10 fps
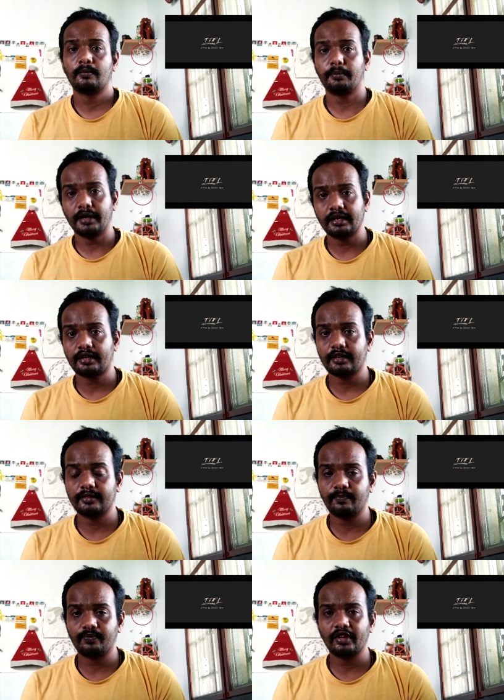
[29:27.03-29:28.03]
but
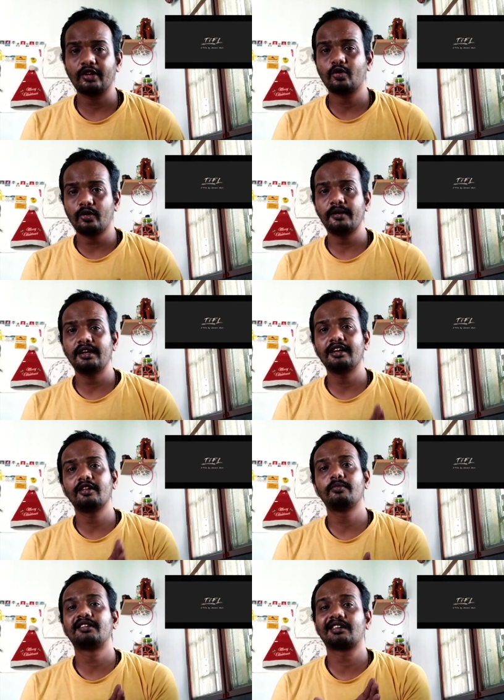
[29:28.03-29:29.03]
it could be a
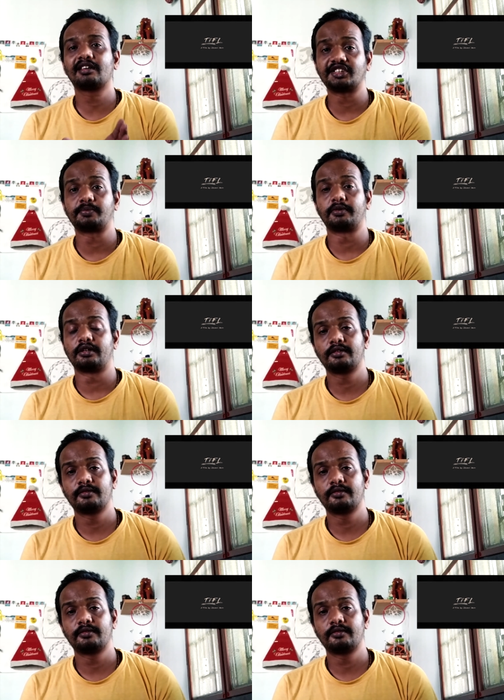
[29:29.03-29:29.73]
little bit crisper.